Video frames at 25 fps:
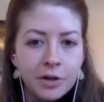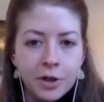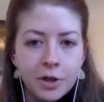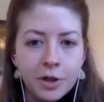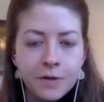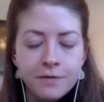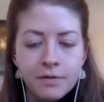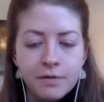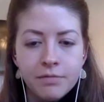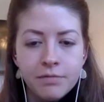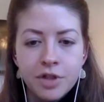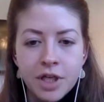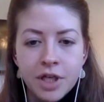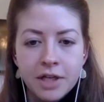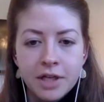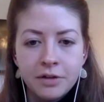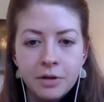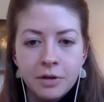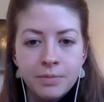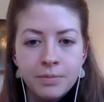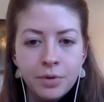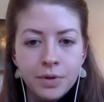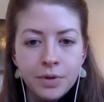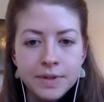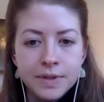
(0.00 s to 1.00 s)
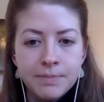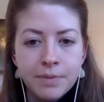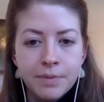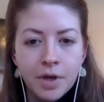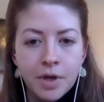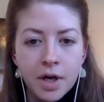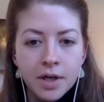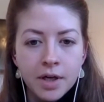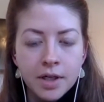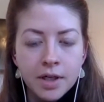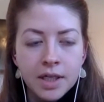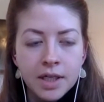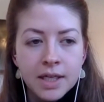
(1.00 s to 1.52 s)
from Chandler Bolt's
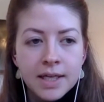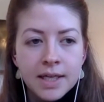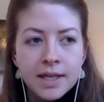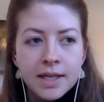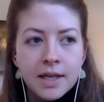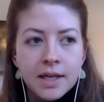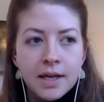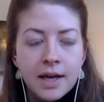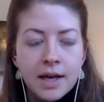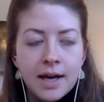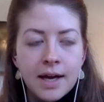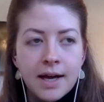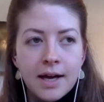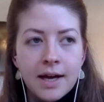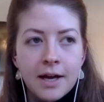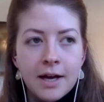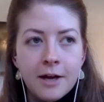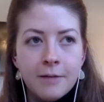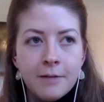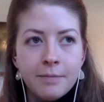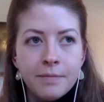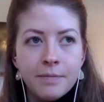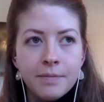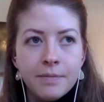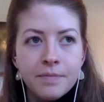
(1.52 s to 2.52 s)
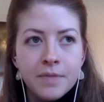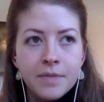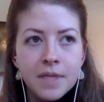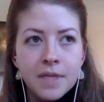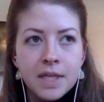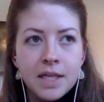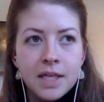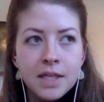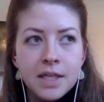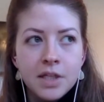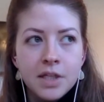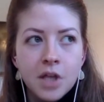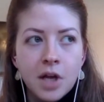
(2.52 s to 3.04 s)
book,
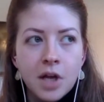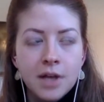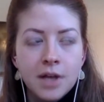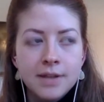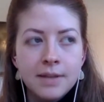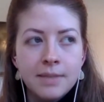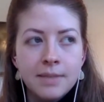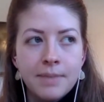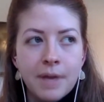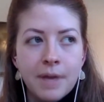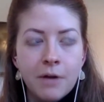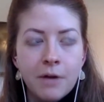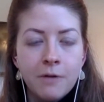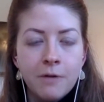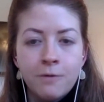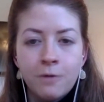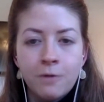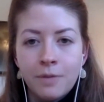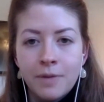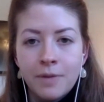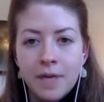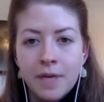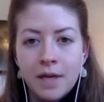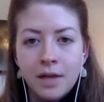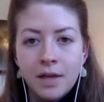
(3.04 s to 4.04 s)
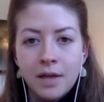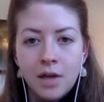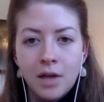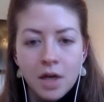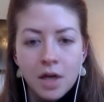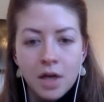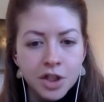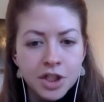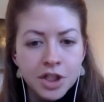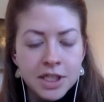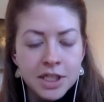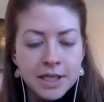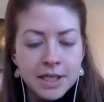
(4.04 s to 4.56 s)
he talks about forming a
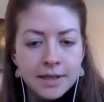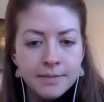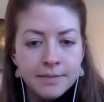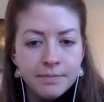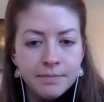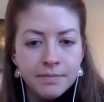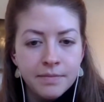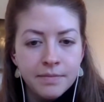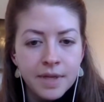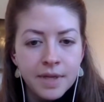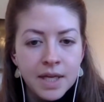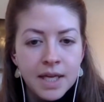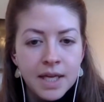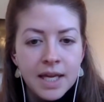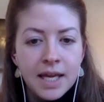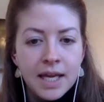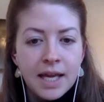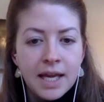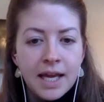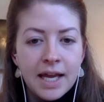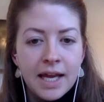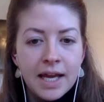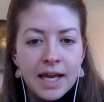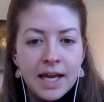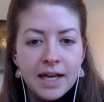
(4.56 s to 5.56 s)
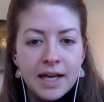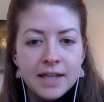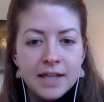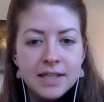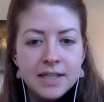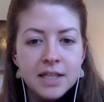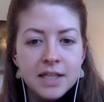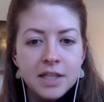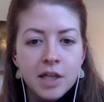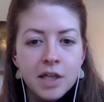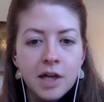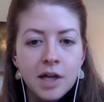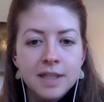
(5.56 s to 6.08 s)
launch team, and
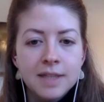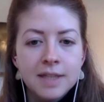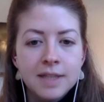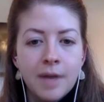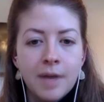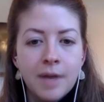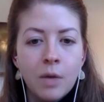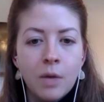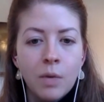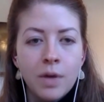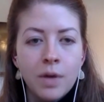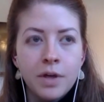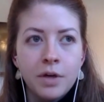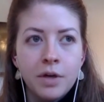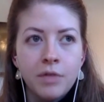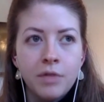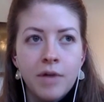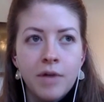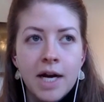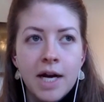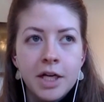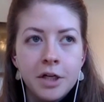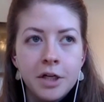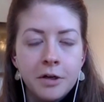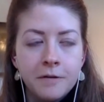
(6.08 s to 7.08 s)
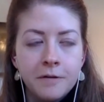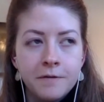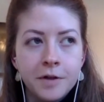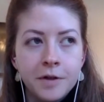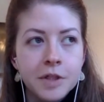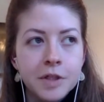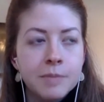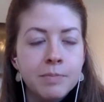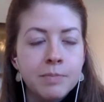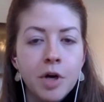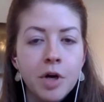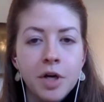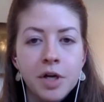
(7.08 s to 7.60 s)
he talks about when you're writing your
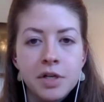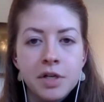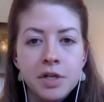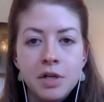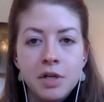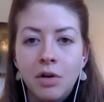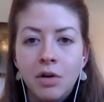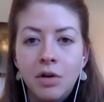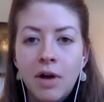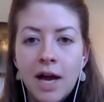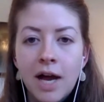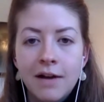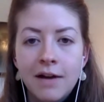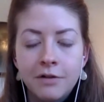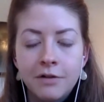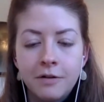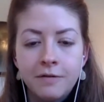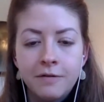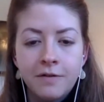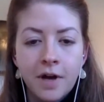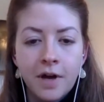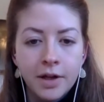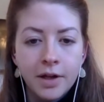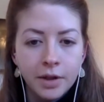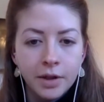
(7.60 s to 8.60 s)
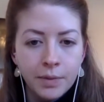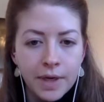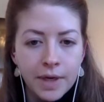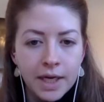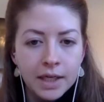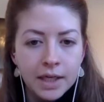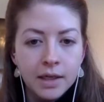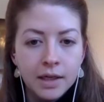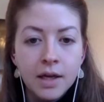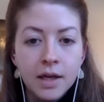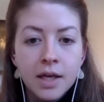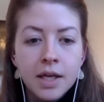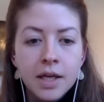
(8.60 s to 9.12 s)
first book and you don't have a
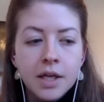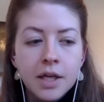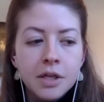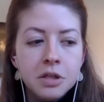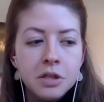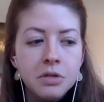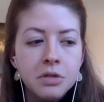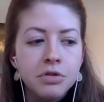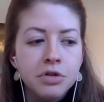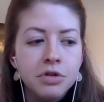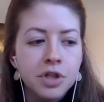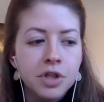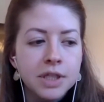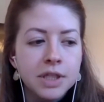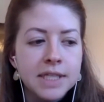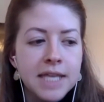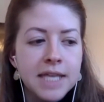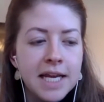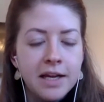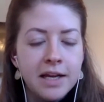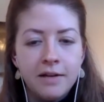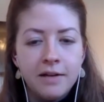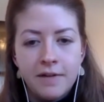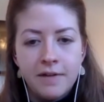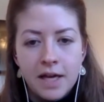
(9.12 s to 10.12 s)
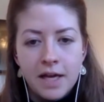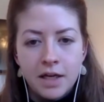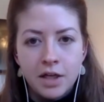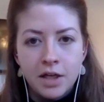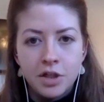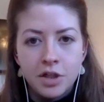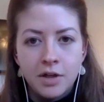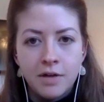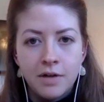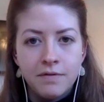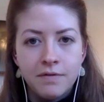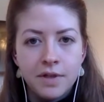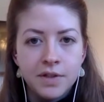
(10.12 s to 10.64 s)
following, you should take
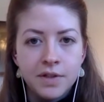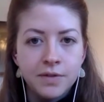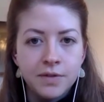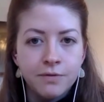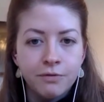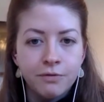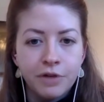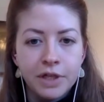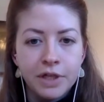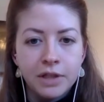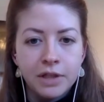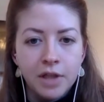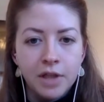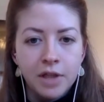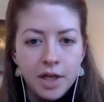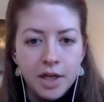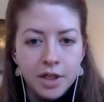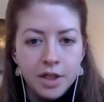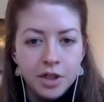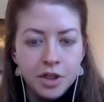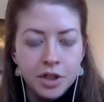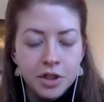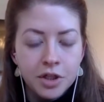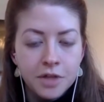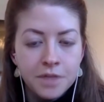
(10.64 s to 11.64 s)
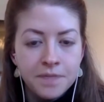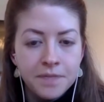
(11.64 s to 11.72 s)
advantage of this free launch.